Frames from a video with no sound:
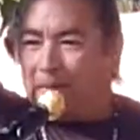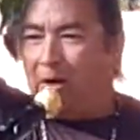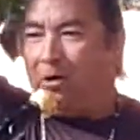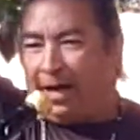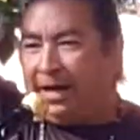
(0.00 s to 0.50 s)

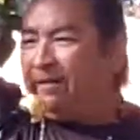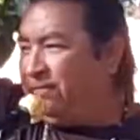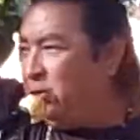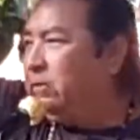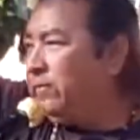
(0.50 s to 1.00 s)
Okay, a
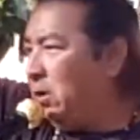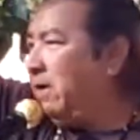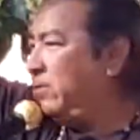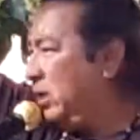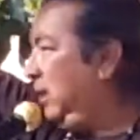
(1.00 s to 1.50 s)
few of you
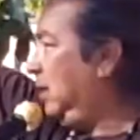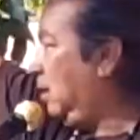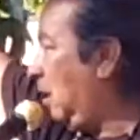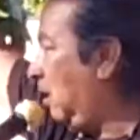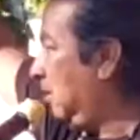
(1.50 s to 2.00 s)
have seen
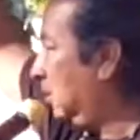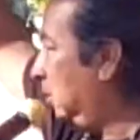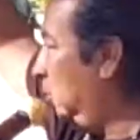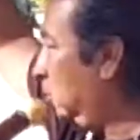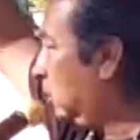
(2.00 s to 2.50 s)
our
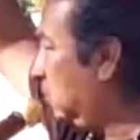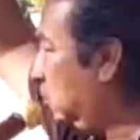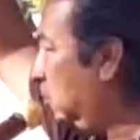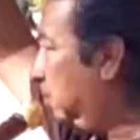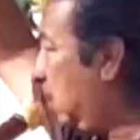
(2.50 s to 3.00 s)
youth group